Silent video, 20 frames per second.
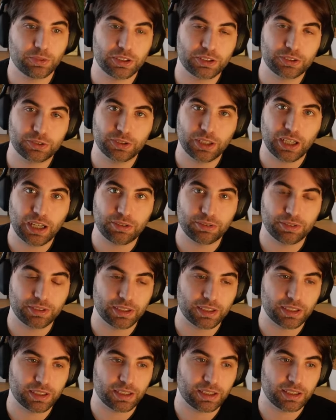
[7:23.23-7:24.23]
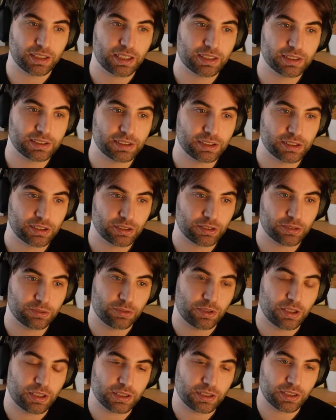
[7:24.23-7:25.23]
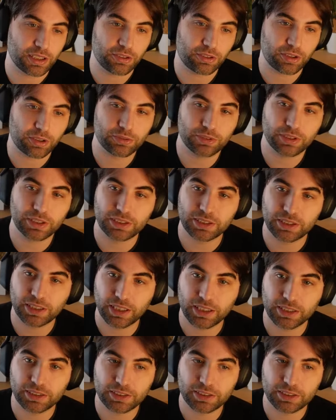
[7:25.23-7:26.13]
to have the RC1 around this date,